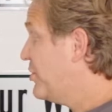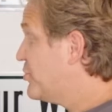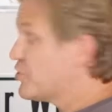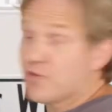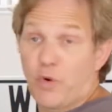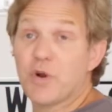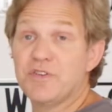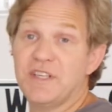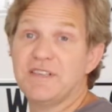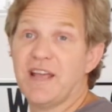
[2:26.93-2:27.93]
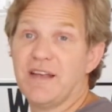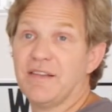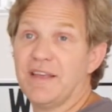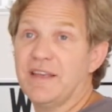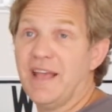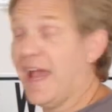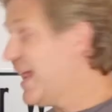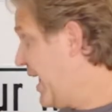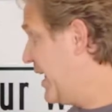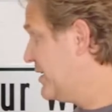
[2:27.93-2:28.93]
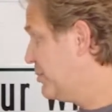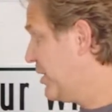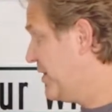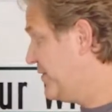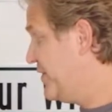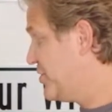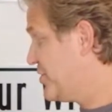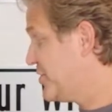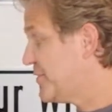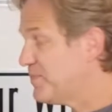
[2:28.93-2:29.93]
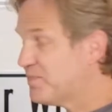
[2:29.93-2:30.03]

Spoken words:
strong detailing, and hand-applied finishes.